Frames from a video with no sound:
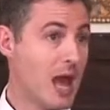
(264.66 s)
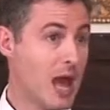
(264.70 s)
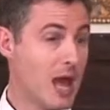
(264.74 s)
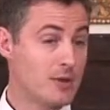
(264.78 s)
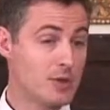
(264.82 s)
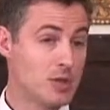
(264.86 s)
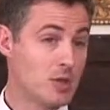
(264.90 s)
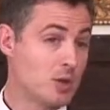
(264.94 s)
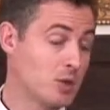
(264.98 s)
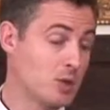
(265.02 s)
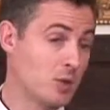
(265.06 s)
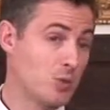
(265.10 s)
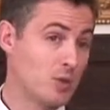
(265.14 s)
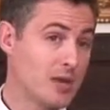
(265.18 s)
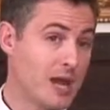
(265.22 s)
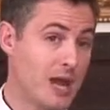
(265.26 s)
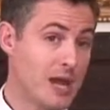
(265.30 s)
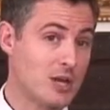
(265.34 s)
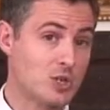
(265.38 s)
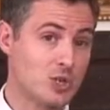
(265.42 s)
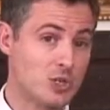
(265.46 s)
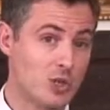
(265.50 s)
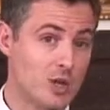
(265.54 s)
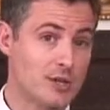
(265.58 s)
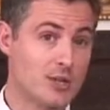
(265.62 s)
And you
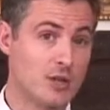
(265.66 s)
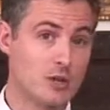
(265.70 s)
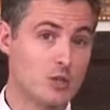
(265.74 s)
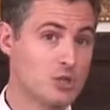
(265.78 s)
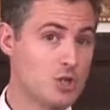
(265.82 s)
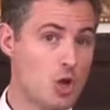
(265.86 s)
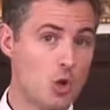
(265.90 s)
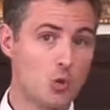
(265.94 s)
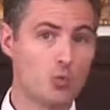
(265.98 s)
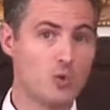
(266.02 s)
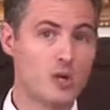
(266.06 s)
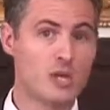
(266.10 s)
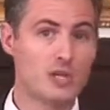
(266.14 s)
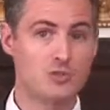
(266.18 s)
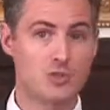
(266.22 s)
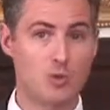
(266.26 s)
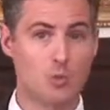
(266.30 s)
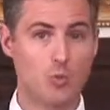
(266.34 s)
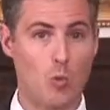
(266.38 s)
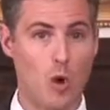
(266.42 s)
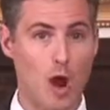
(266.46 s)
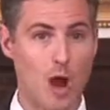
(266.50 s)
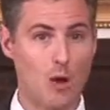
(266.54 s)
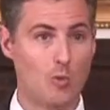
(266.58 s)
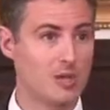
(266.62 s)
really should. There's no
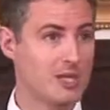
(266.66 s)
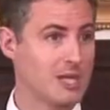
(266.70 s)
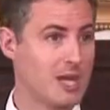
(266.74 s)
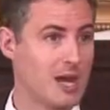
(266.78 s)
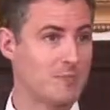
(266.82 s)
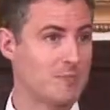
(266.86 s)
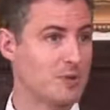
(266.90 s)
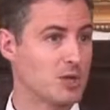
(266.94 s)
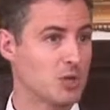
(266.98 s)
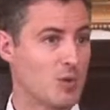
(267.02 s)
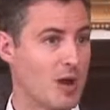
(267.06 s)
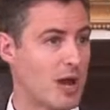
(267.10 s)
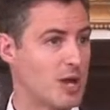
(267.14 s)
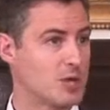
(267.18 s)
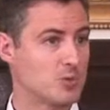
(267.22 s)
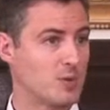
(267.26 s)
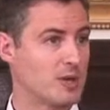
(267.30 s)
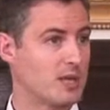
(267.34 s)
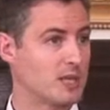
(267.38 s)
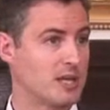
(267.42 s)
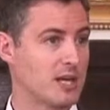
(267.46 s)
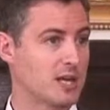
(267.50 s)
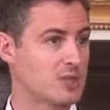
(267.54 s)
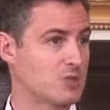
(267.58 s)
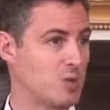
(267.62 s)
reason why we can't be
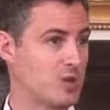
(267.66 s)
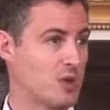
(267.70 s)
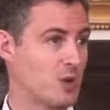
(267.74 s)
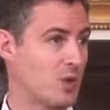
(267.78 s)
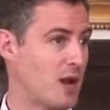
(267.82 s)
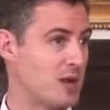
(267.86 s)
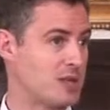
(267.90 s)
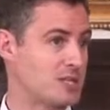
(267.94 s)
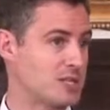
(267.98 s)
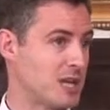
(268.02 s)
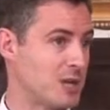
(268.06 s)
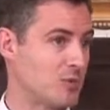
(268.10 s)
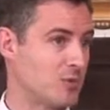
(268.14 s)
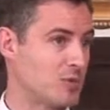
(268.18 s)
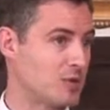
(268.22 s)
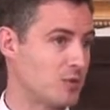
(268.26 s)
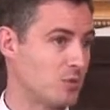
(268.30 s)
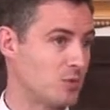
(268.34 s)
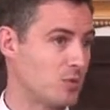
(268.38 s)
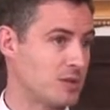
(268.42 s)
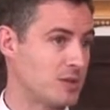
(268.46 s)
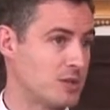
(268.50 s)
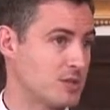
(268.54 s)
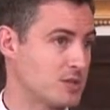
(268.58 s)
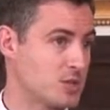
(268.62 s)
graduating kids when they're 18
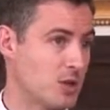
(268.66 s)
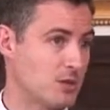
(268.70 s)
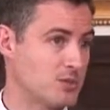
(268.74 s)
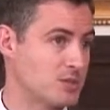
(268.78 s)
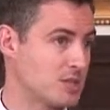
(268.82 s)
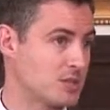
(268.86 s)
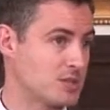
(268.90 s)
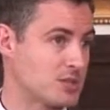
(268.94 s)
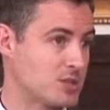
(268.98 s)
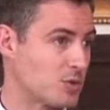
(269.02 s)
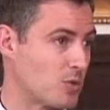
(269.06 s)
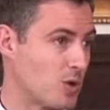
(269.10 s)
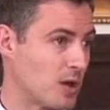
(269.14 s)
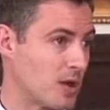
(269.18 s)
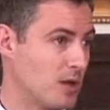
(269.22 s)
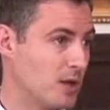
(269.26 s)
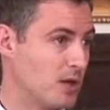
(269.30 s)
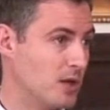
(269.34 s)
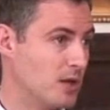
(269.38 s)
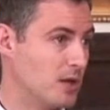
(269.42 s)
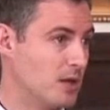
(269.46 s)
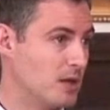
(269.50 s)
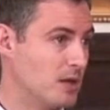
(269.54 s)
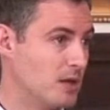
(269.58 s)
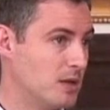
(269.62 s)
with an associate's degree.
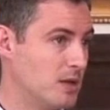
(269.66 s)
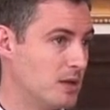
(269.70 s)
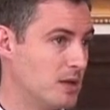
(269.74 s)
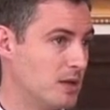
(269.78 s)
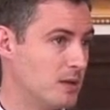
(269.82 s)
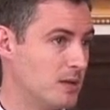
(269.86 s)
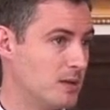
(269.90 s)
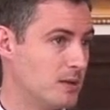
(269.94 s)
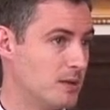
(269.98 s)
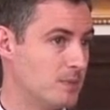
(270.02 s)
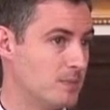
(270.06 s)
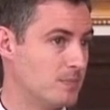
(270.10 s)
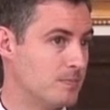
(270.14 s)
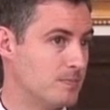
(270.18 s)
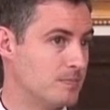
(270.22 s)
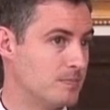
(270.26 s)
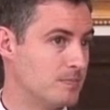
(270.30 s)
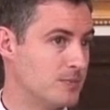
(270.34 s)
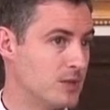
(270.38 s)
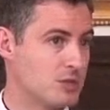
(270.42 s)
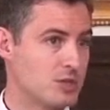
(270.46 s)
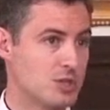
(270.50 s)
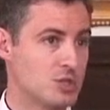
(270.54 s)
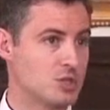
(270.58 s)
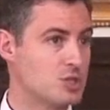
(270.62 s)

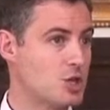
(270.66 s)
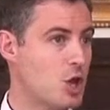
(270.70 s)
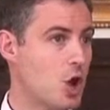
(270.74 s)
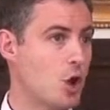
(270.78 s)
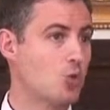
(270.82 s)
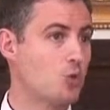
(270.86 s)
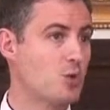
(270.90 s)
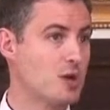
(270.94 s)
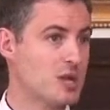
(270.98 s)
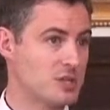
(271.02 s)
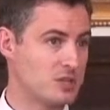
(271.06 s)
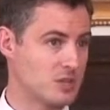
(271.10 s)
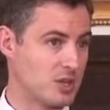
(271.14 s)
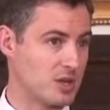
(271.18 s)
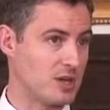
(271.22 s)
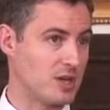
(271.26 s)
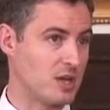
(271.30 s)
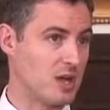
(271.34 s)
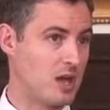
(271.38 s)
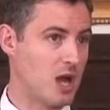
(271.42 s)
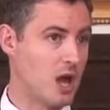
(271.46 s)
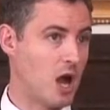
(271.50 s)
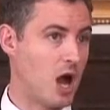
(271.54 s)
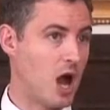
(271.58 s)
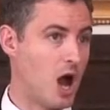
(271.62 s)
There's just no reason
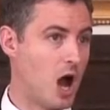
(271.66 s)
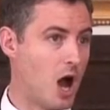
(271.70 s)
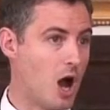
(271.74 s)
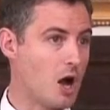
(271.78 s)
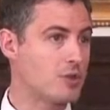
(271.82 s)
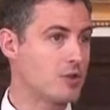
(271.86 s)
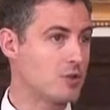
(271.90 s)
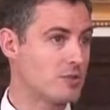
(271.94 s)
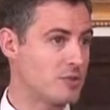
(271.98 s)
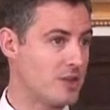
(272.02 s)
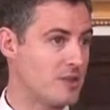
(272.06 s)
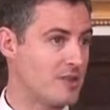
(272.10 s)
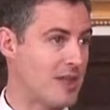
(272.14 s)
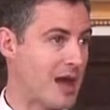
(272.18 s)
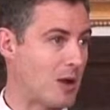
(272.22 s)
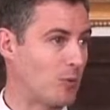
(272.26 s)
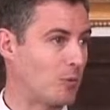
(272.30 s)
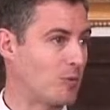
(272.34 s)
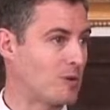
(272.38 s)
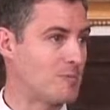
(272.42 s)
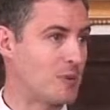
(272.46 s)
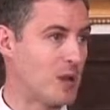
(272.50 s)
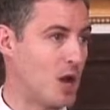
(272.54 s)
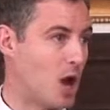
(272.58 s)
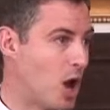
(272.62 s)
other than
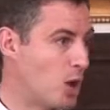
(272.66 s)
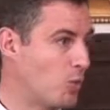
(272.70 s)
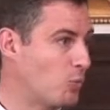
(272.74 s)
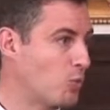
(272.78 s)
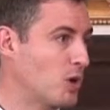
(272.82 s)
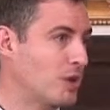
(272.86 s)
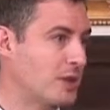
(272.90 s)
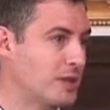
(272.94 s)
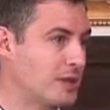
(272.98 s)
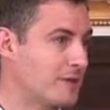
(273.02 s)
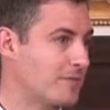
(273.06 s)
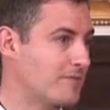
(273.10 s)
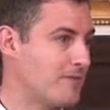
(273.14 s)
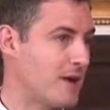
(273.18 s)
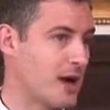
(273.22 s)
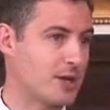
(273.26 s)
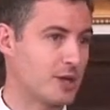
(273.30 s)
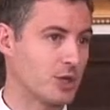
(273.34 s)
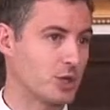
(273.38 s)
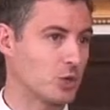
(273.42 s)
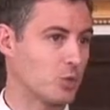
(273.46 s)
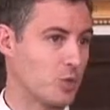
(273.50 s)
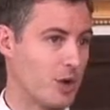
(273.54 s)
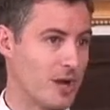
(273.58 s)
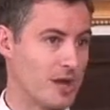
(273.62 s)
that we've been unwilling to
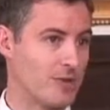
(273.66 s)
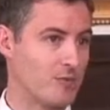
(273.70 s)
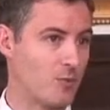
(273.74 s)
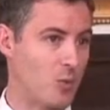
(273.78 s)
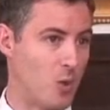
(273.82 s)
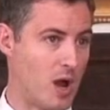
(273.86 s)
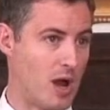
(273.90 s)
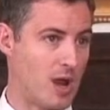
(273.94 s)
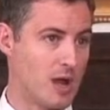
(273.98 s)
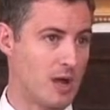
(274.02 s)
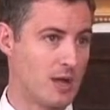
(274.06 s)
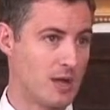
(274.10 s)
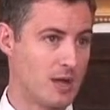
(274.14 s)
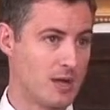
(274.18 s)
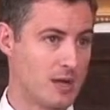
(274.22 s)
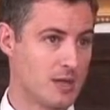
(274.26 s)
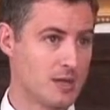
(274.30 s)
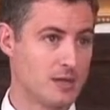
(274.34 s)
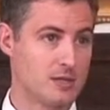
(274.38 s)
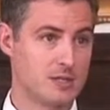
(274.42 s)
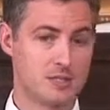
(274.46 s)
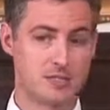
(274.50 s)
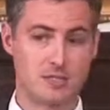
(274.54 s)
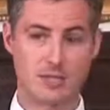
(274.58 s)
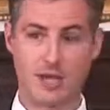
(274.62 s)
find a creative way
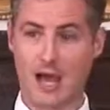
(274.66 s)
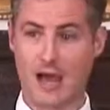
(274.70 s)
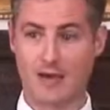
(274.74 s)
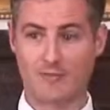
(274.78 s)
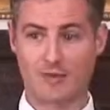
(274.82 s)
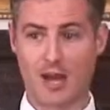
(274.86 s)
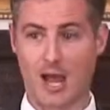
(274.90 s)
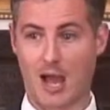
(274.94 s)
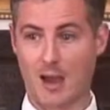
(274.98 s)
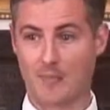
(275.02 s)
to have it